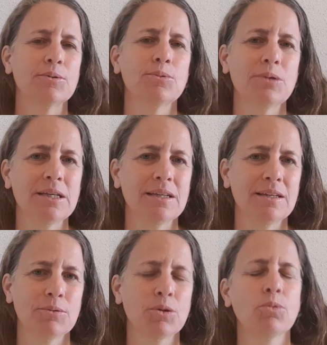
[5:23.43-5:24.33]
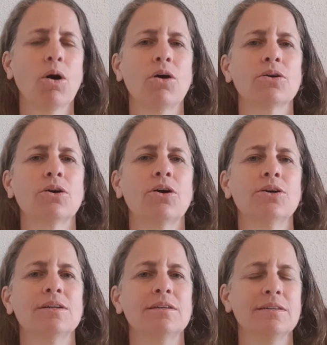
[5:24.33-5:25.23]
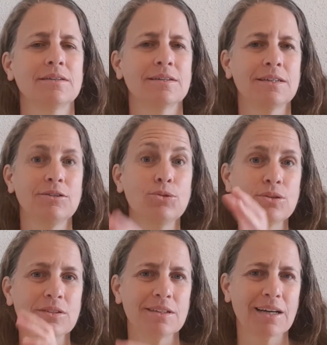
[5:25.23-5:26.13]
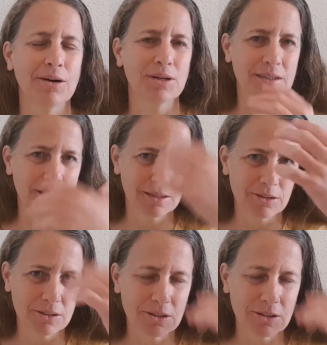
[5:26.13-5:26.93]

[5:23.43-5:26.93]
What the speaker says: we work on reducing our ego,